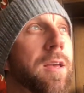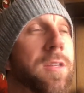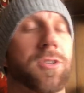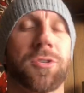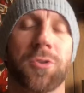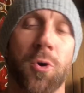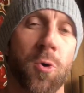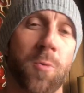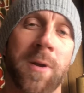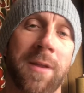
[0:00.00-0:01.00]

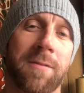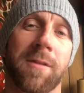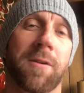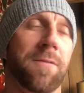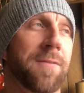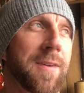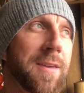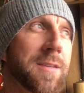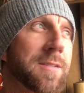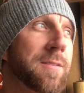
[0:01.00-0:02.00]
so many little
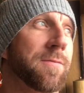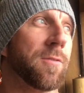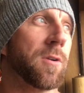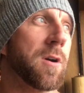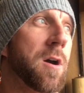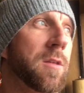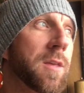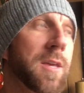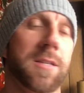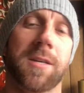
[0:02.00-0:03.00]
fees for a car
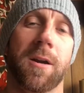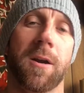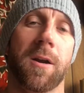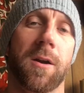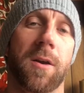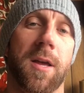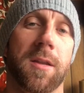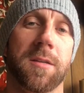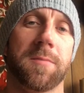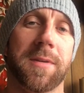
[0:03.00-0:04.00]
that gets here
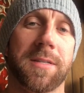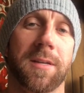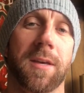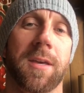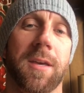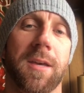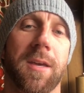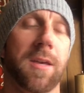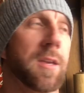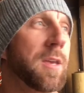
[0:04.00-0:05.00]
and is missing a
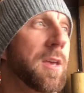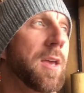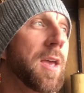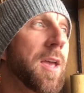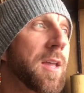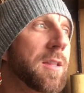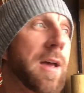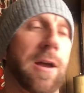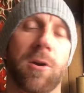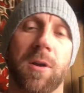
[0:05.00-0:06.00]
key. And
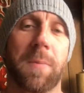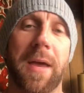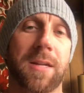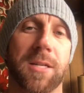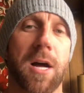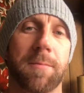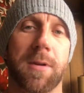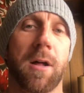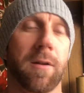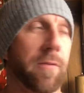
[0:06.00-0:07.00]
I already paid top
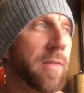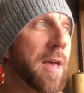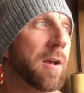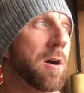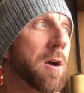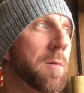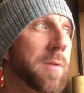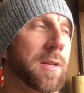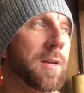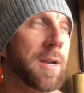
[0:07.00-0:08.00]
dollar for that car
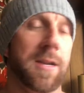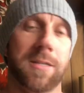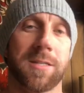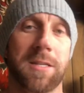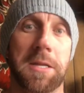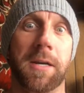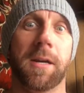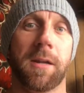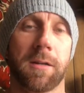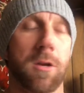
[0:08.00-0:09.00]
because I just
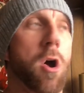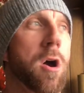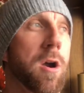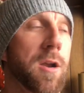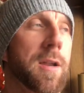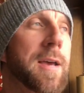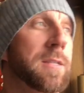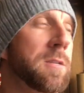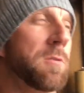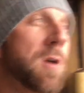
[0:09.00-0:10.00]
needed a car, a
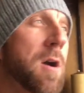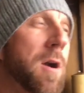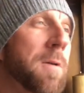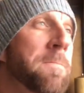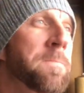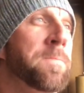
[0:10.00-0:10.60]
nice new car,